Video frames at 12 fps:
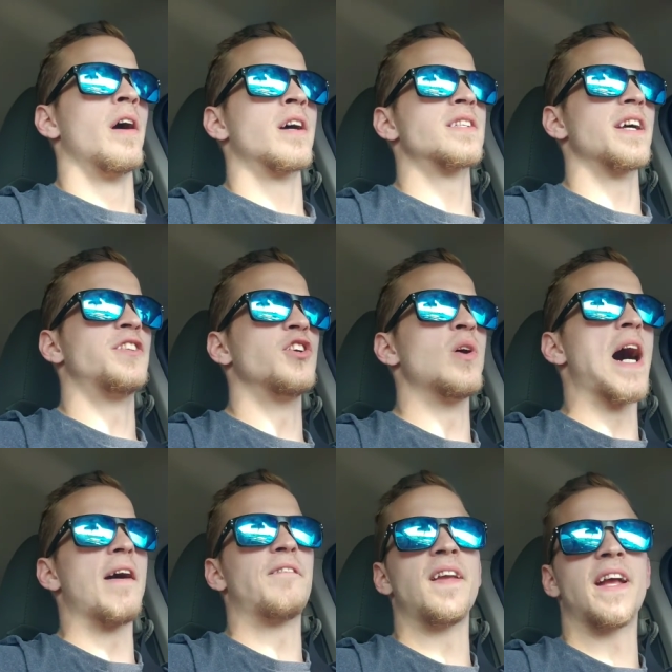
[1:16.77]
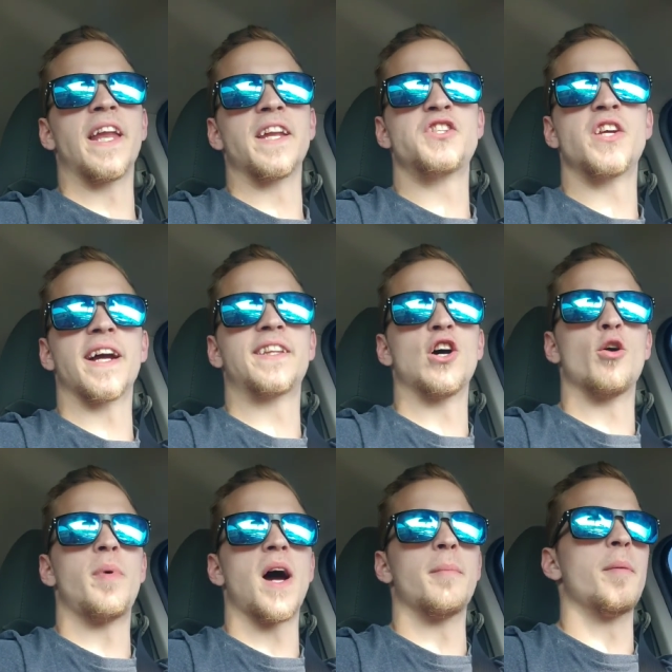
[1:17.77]
because I do have to get it checked
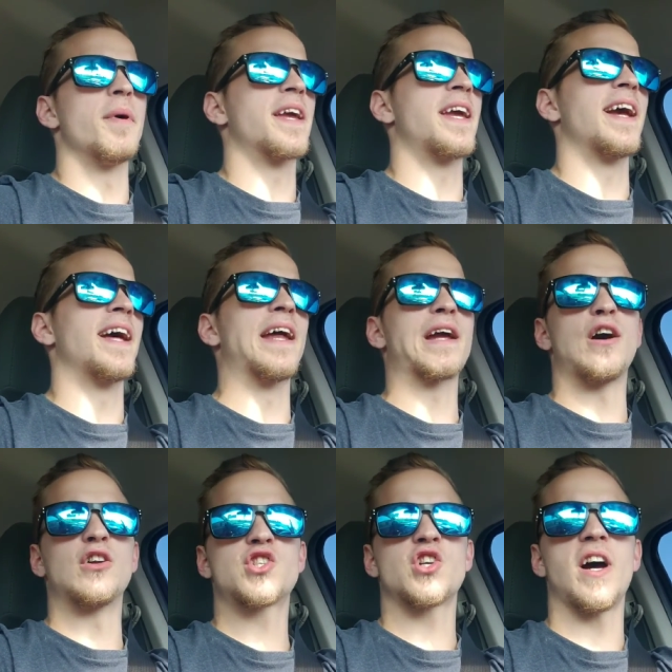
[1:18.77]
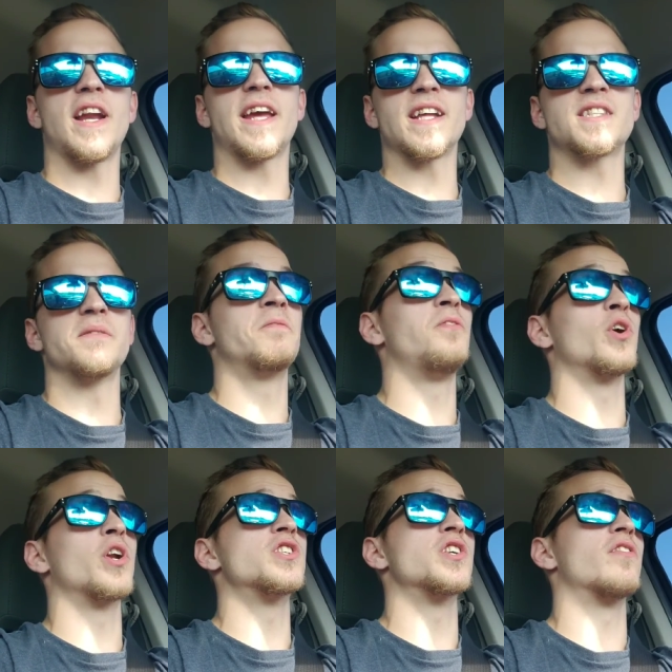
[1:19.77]
out by my mechanic. I'll try to get some
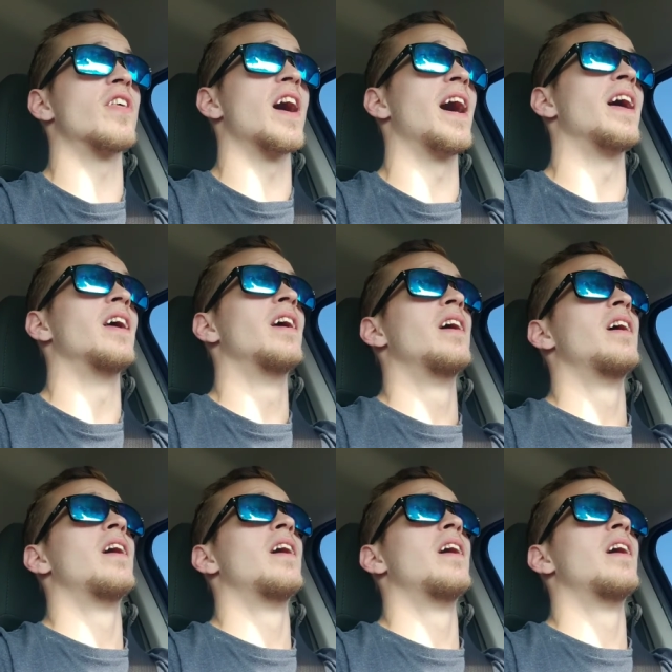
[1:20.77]
footage of that.